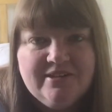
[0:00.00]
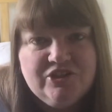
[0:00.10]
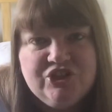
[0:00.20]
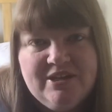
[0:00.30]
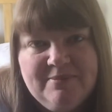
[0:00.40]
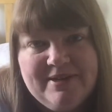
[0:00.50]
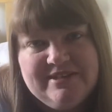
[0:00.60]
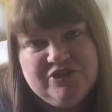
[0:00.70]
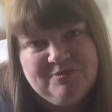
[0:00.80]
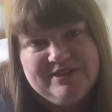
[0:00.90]
She
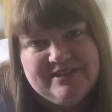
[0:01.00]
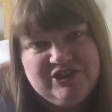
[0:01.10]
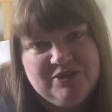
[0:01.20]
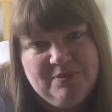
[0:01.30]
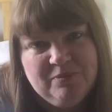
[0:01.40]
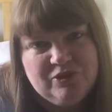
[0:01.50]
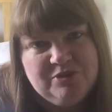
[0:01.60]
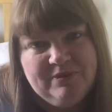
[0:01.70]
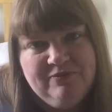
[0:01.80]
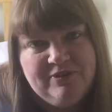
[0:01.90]
messaged me to say she'd been
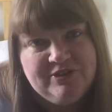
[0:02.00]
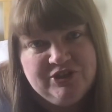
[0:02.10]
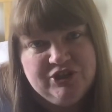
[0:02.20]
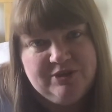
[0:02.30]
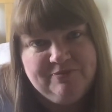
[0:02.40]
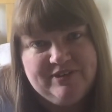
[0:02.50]
watching my Flosstube